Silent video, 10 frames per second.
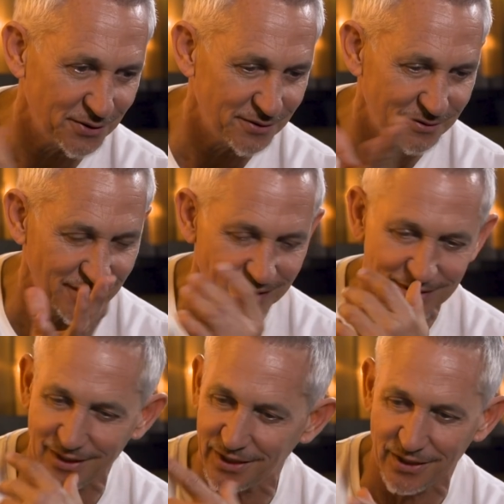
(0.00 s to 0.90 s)
who
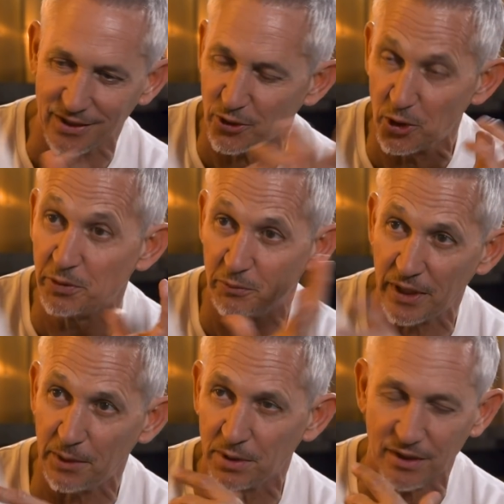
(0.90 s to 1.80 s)
and, and, a group of
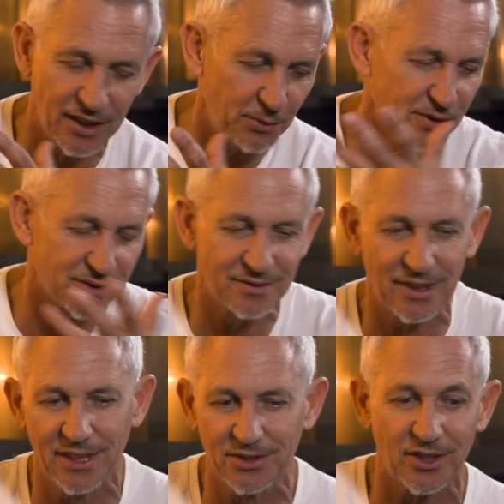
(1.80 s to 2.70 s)
people, and he was
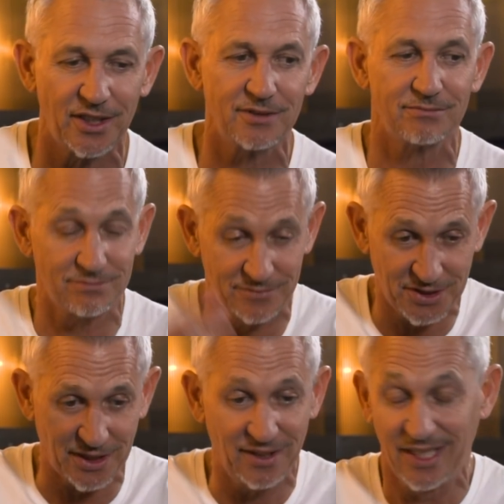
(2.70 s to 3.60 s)
there trying to
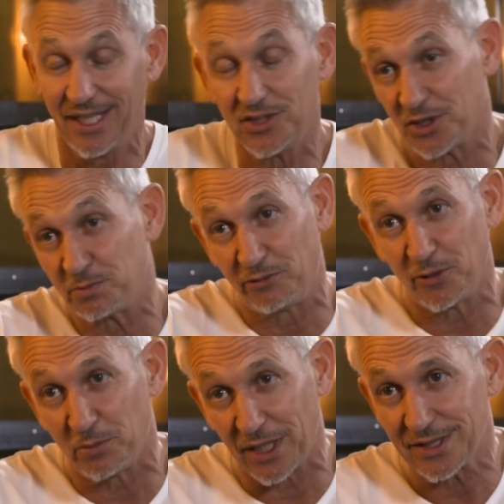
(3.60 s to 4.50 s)
it's uh, it's just
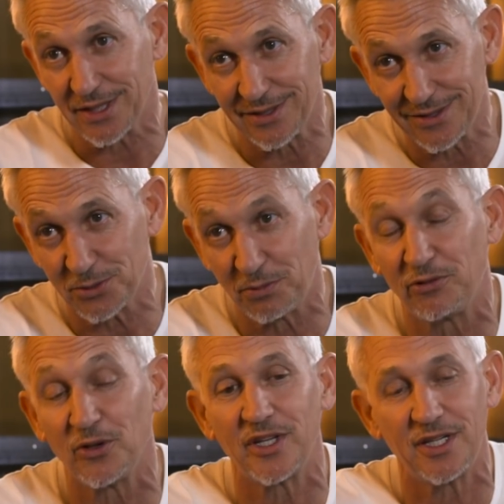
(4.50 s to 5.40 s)
before Brexit, just
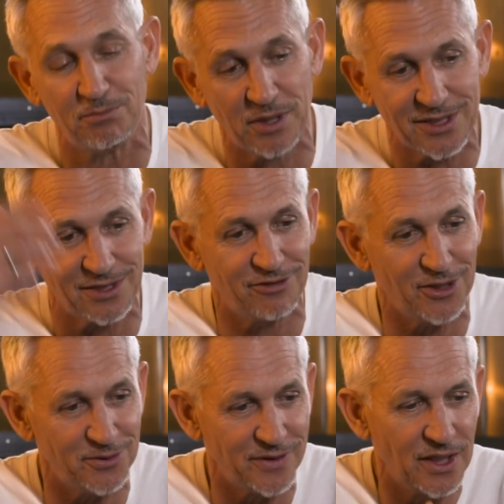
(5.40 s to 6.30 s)
before the Brexit vote.